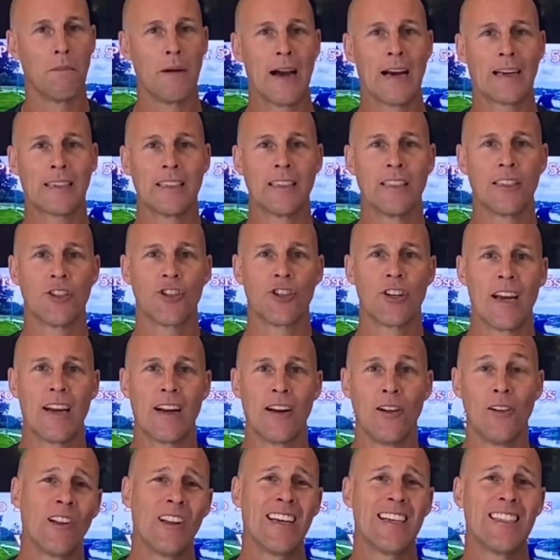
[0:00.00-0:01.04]
back to the
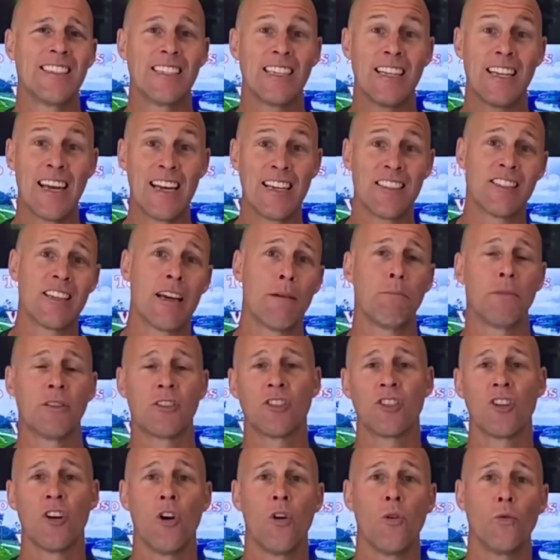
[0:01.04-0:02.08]
channel. In today's
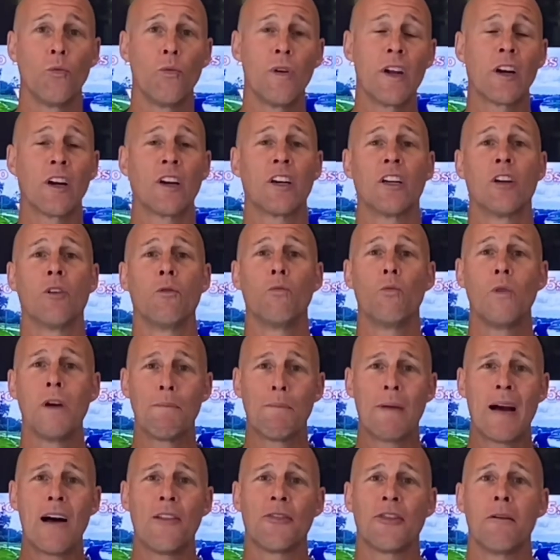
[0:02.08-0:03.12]
episode, we are going to whip
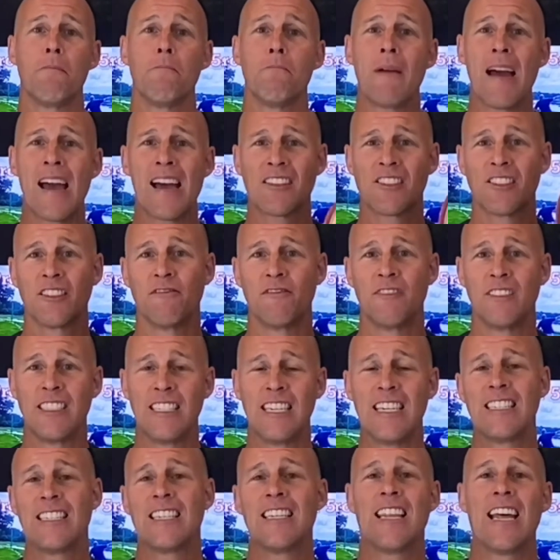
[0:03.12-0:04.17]
out the massive
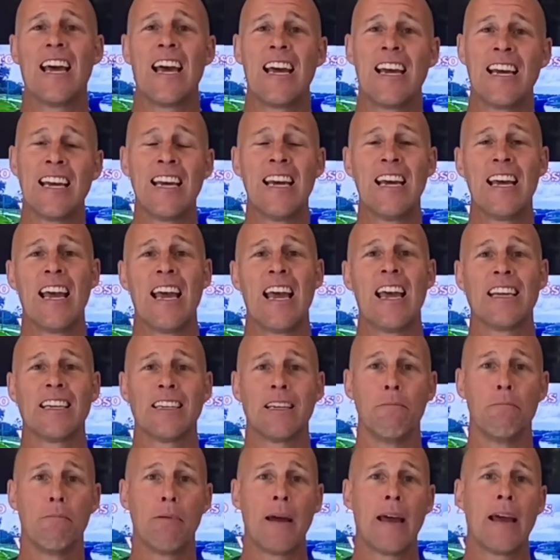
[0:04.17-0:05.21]
D today and
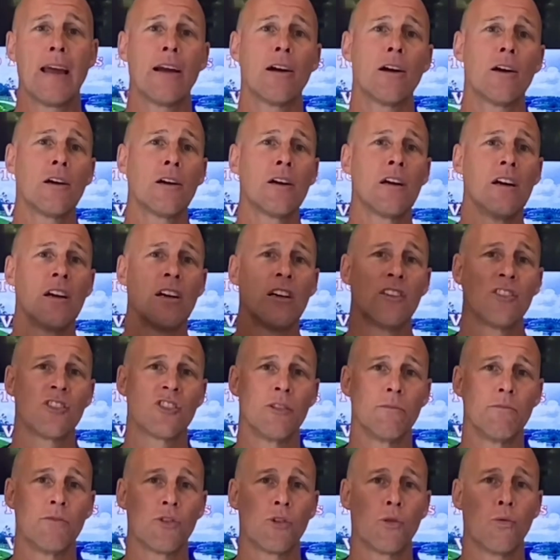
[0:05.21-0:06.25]
compare
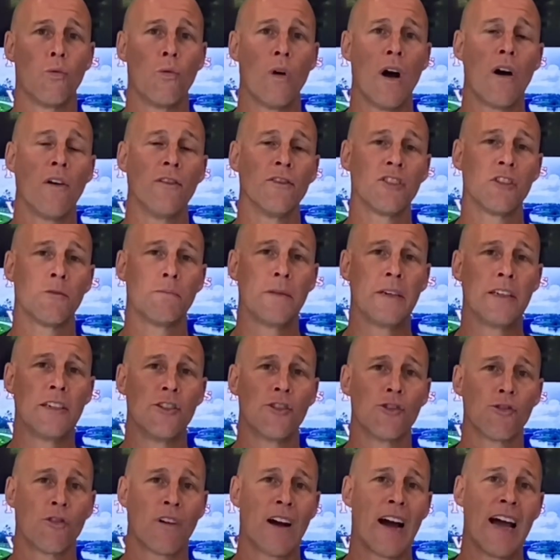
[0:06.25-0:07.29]
some 12-speed
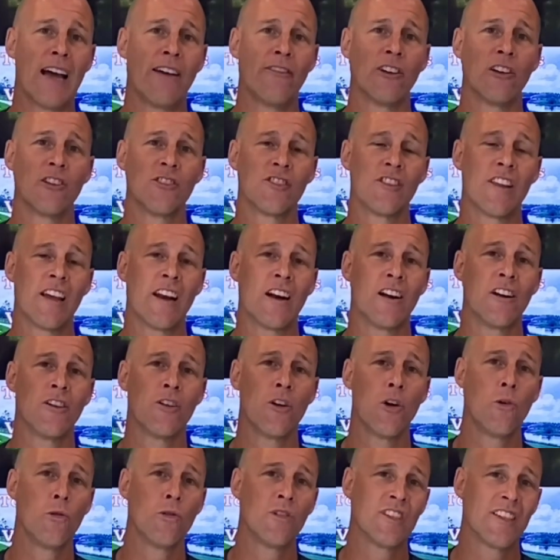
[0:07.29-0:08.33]
drivers that are
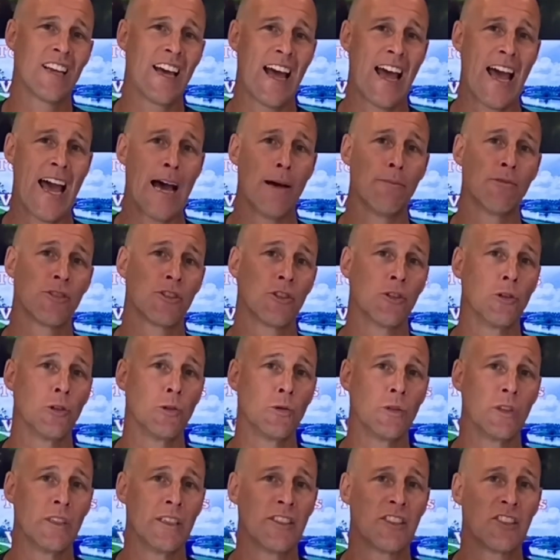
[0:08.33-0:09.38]
known to
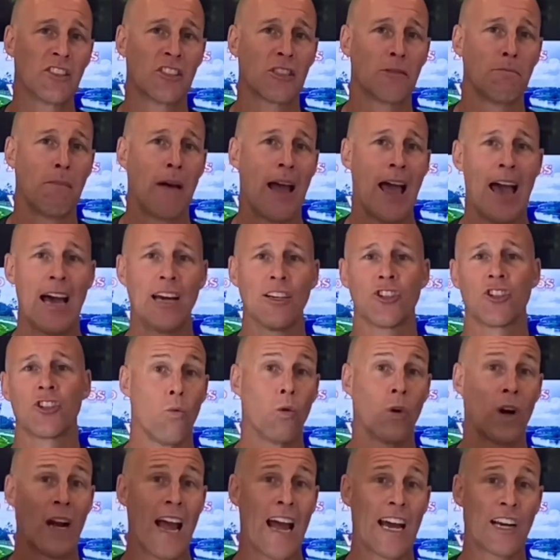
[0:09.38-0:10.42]
absolutely smash.
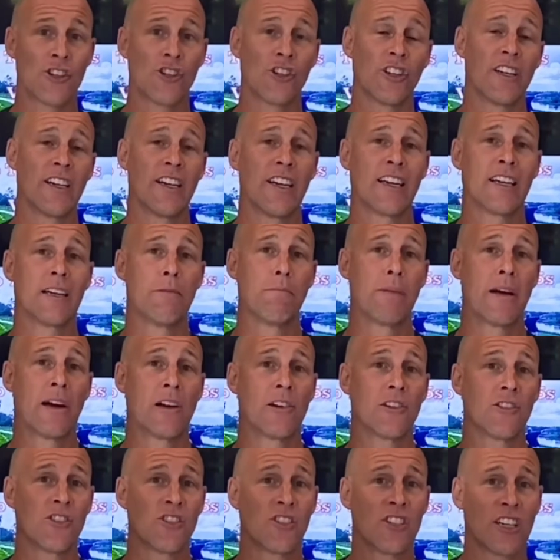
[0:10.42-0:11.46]
We're actually going to
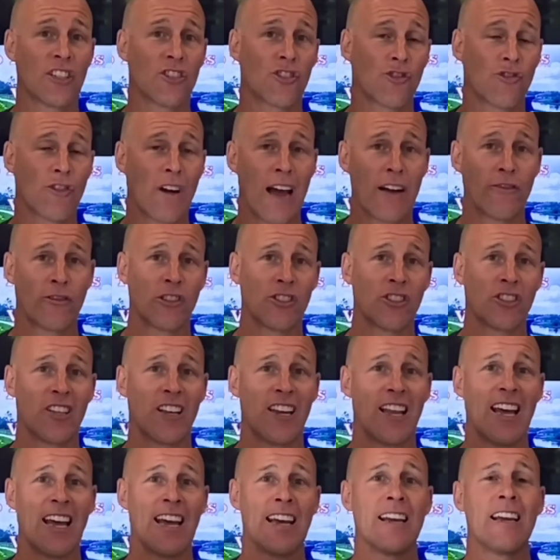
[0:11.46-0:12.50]
compare 6 drivers
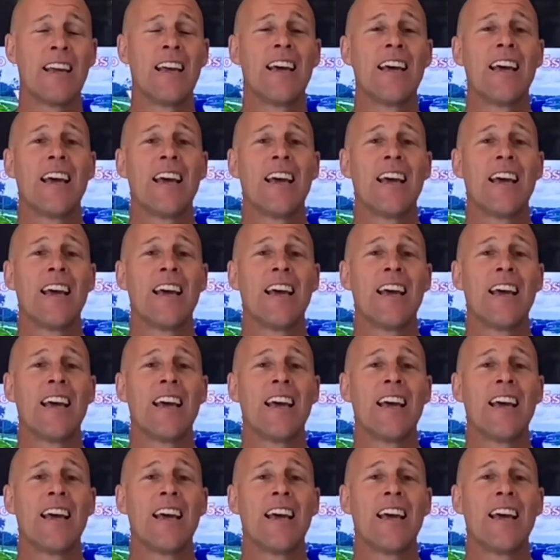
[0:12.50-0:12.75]
today,